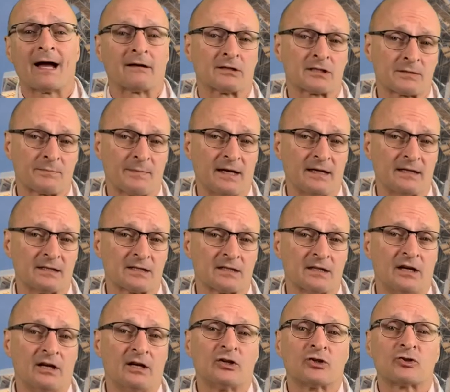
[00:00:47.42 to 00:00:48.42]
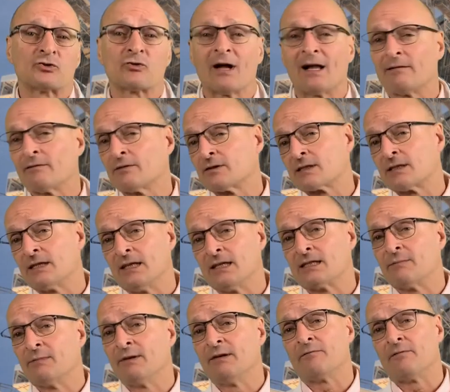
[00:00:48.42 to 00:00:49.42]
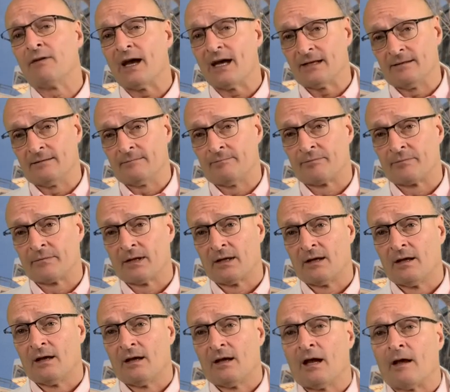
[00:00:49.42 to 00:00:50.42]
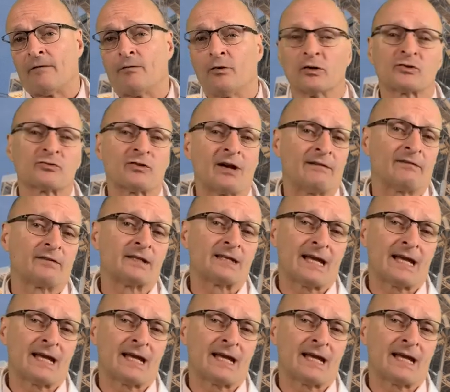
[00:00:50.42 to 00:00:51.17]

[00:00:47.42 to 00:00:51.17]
outer space, travelers need to be fed. If you're traveling